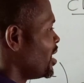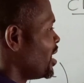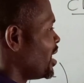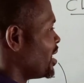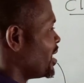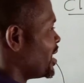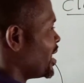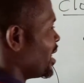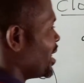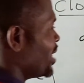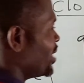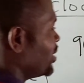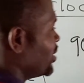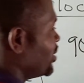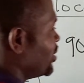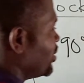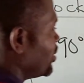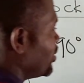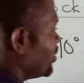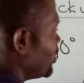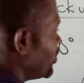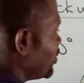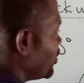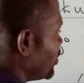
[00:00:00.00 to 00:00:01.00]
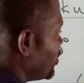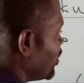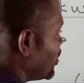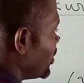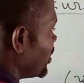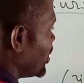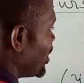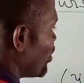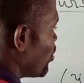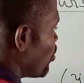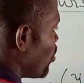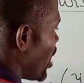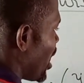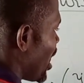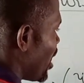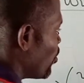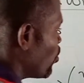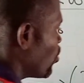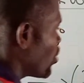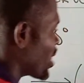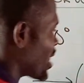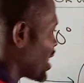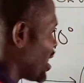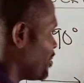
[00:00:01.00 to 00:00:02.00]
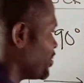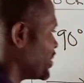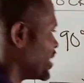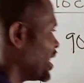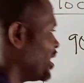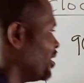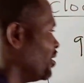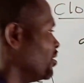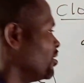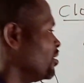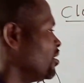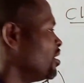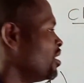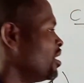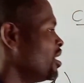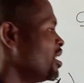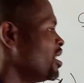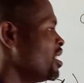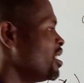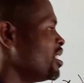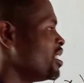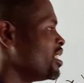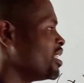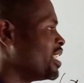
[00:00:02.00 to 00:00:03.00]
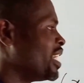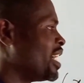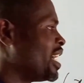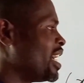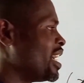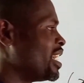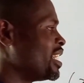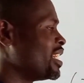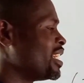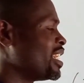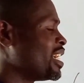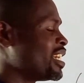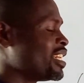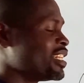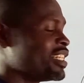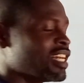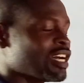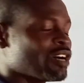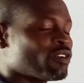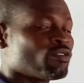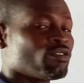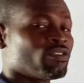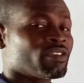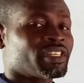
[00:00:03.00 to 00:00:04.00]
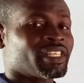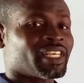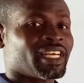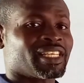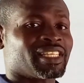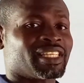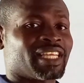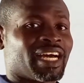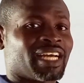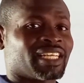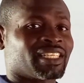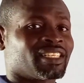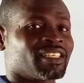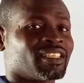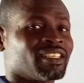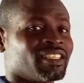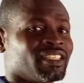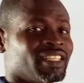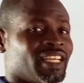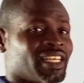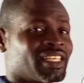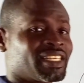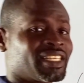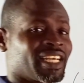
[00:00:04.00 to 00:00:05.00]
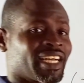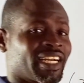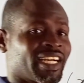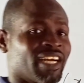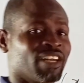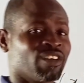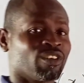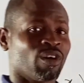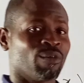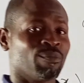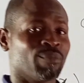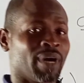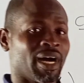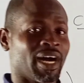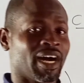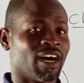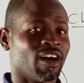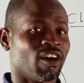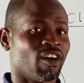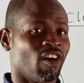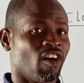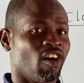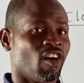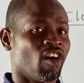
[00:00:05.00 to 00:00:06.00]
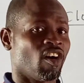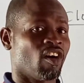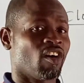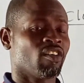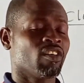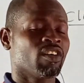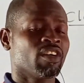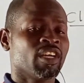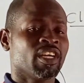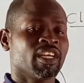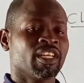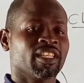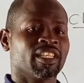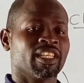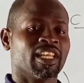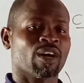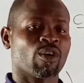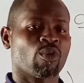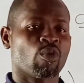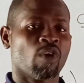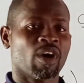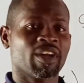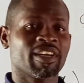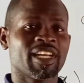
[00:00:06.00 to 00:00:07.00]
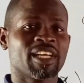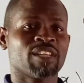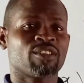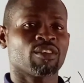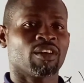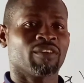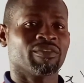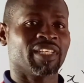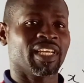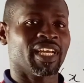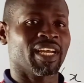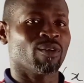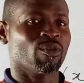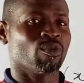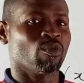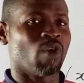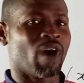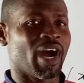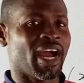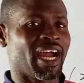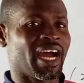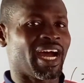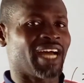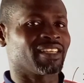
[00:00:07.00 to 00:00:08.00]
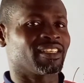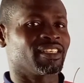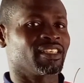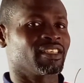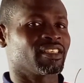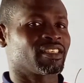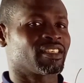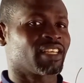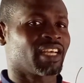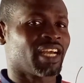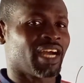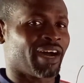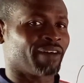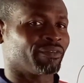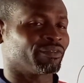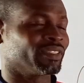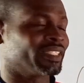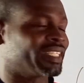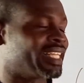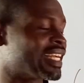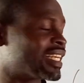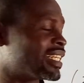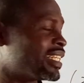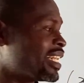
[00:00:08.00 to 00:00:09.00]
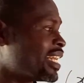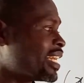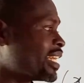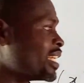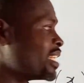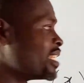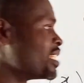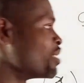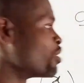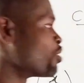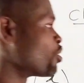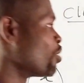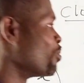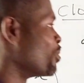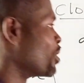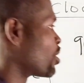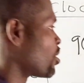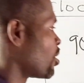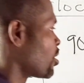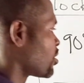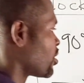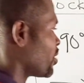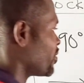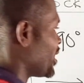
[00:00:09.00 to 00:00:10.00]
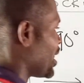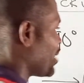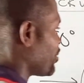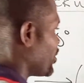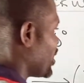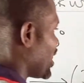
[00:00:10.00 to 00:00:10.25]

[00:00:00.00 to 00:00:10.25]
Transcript: and then the Y will come down. Then the rule says that the second number or the coordinates of the Y axis have to take negative. So because of that,